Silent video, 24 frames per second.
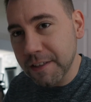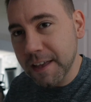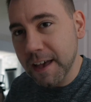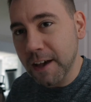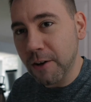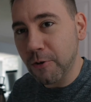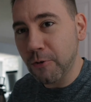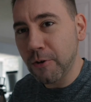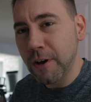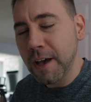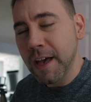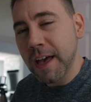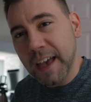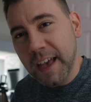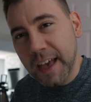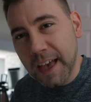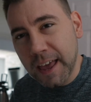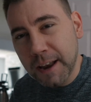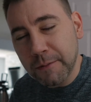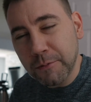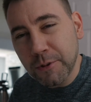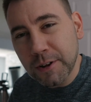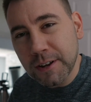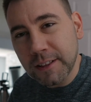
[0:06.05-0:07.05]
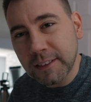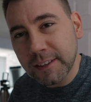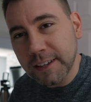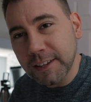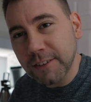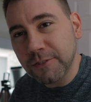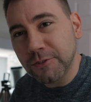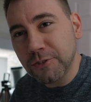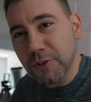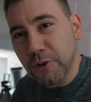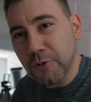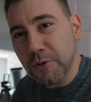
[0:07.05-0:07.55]
now, and I'm going to let
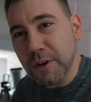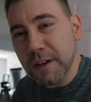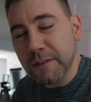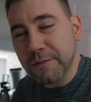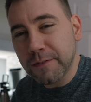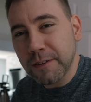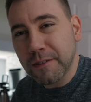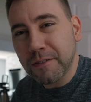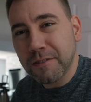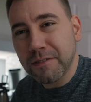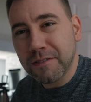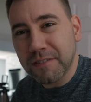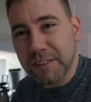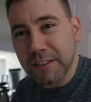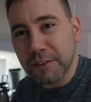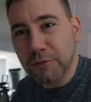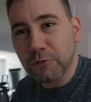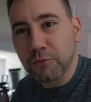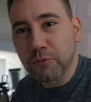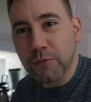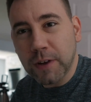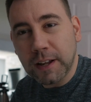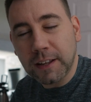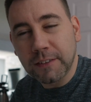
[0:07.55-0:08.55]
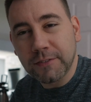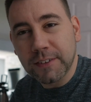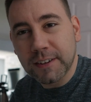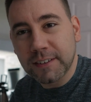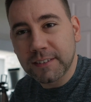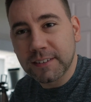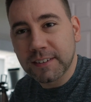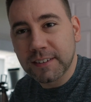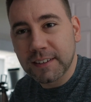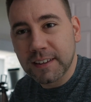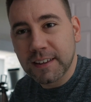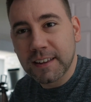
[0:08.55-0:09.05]
you know if it's still
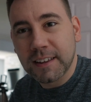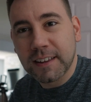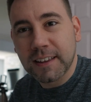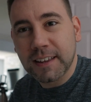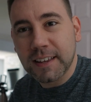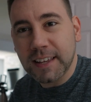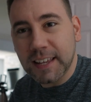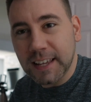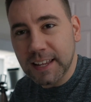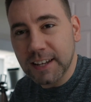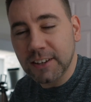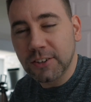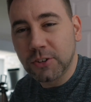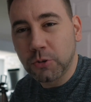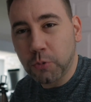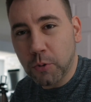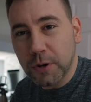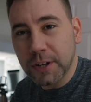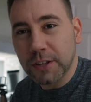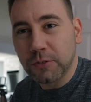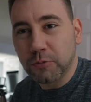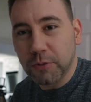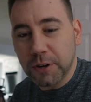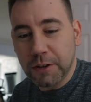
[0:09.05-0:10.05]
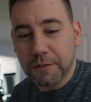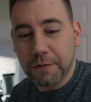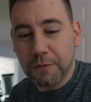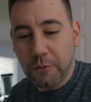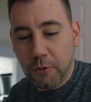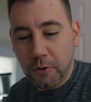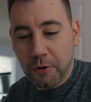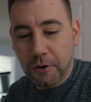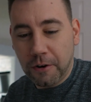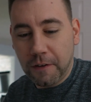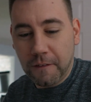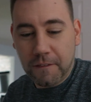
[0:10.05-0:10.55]
relevant in
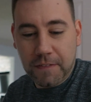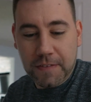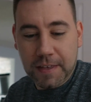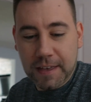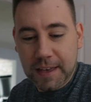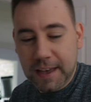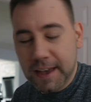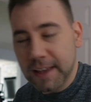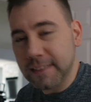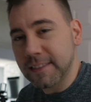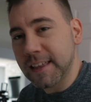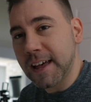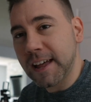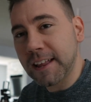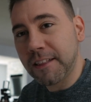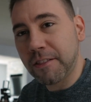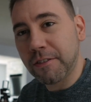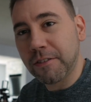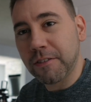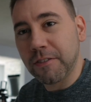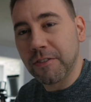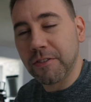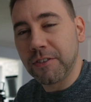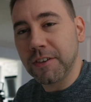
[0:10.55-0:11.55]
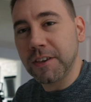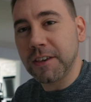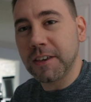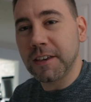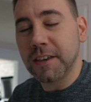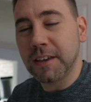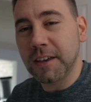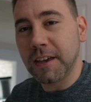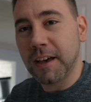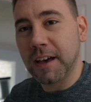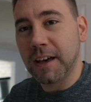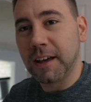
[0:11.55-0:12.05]
2024. And that's
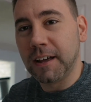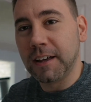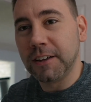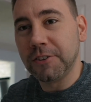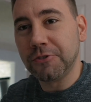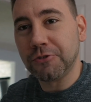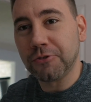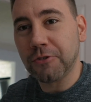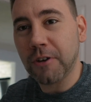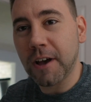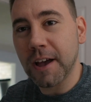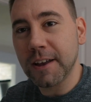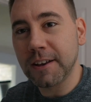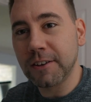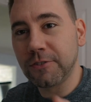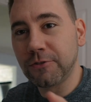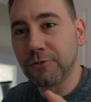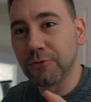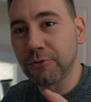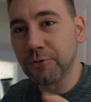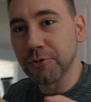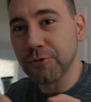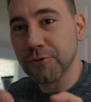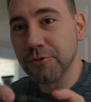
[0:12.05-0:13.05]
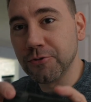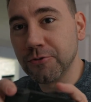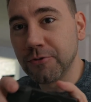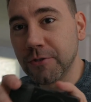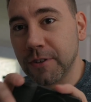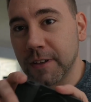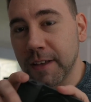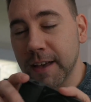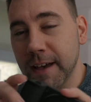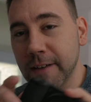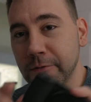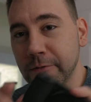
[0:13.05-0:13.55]
the tried and true,
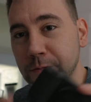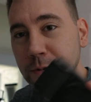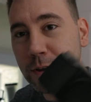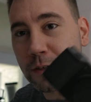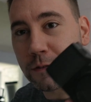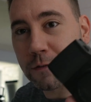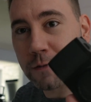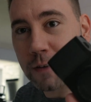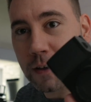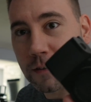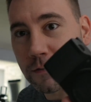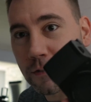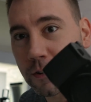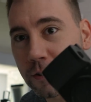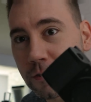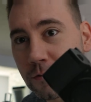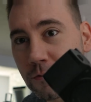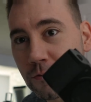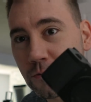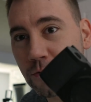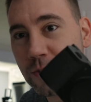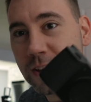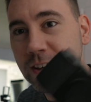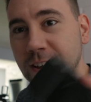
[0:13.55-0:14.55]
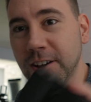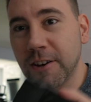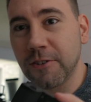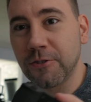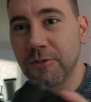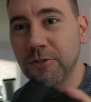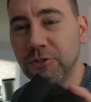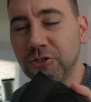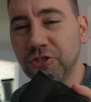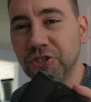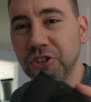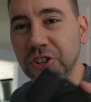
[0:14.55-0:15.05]
everybody's favorite
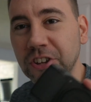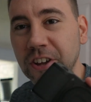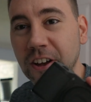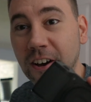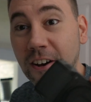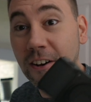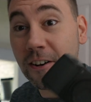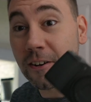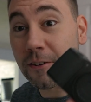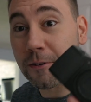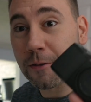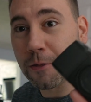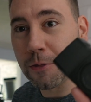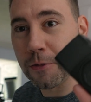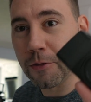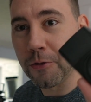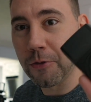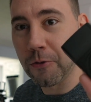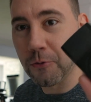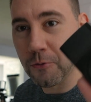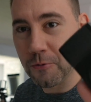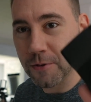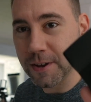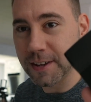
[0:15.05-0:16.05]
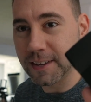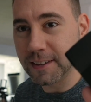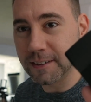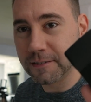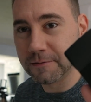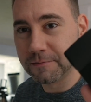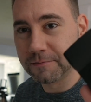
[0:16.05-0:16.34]
Ricoh GR3.